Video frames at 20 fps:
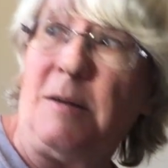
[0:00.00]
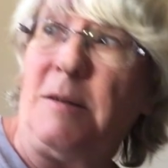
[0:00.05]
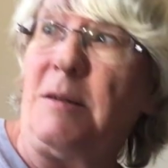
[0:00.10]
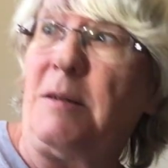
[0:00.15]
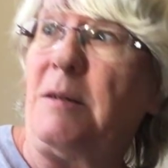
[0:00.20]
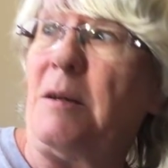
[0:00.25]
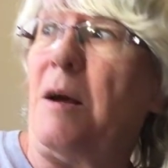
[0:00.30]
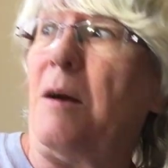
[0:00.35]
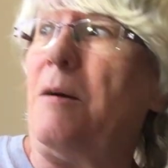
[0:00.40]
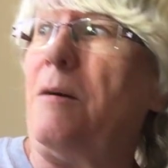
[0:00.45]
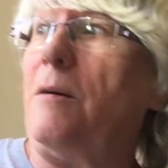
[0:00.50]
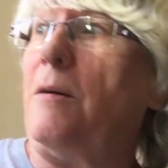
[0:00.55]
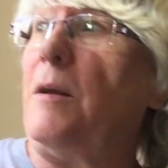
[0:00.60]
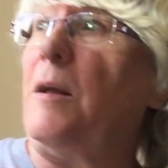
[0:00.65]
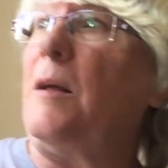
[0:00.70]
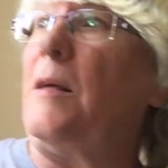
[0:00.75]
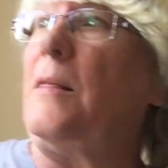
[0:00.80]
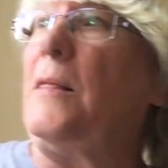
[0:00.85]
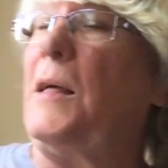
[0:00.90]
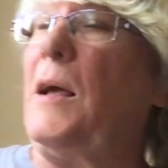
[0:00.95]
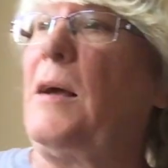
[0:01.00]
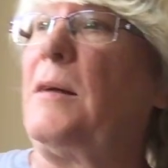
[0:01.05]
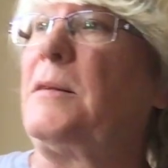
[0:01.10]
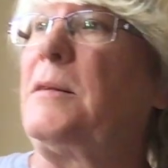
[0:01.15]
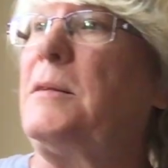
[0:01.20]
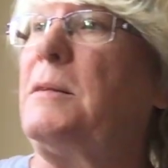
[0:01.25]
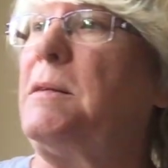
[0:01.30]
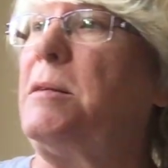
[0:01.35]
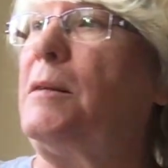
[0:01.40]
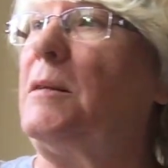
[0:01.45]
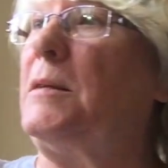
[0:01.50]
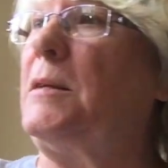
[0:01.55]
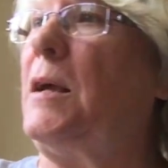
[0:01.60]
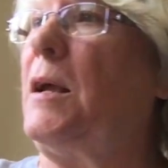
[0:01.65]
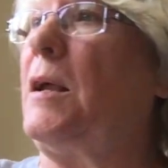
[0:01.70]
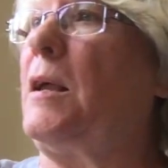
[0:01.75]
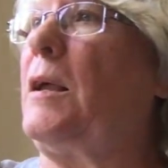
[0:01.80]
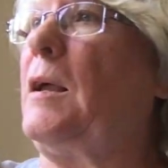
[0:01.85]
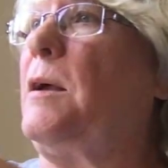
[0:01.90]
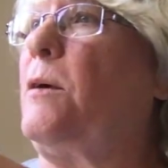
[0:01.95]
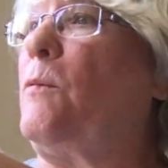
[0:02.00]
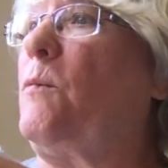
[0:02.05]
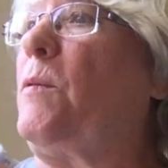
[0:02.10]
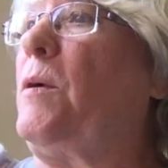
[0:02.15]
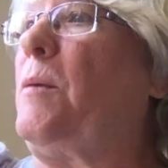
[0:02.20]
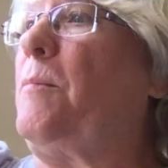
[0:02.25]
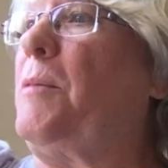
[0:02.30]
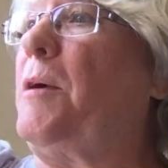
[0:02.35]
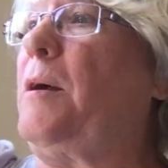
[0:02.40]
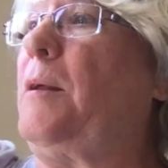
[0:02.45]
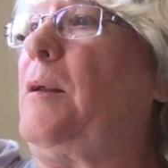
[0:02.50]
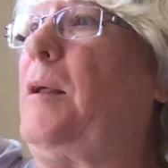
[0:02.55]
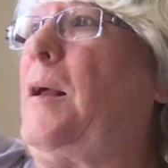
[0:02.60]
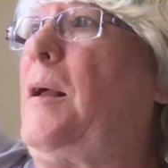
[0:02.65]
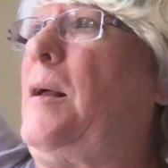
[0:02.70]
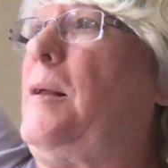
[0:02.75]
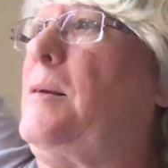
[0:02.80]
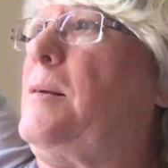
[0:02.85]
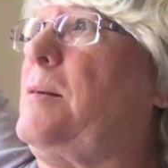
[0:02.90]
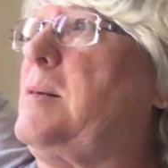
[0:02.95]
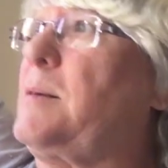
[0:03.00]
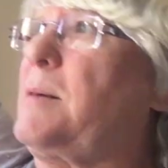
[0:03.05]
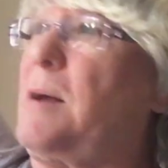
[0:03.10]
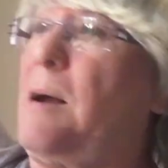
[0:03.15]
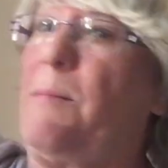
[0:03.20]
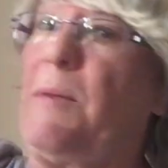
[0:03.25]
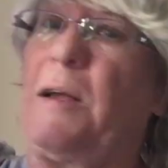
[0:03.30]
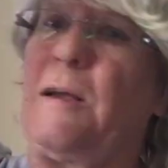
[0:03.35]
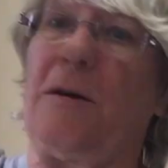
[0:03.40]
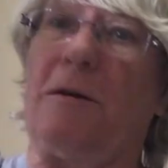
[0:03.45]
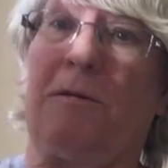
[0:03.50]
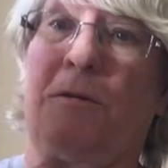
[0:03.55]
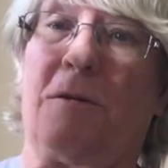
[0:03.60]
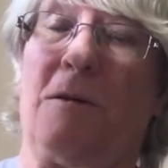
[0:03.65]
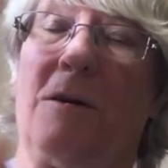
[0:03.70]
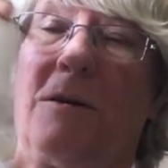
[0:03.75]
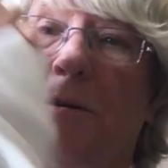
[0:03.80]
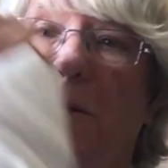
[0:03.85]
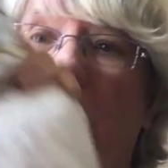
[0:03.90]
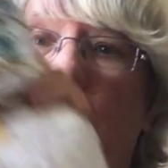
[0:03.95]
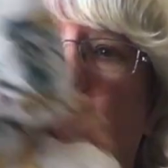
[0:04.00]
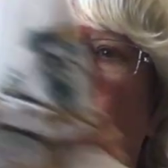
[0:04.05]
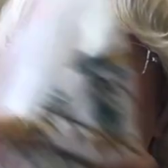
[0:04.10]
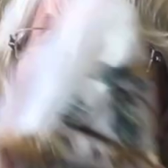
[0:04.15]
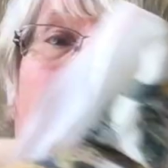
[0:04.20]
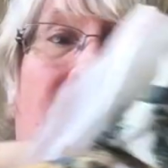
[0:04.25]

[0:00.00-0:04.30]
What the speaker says: so that's taking a wee bit, and it's coming across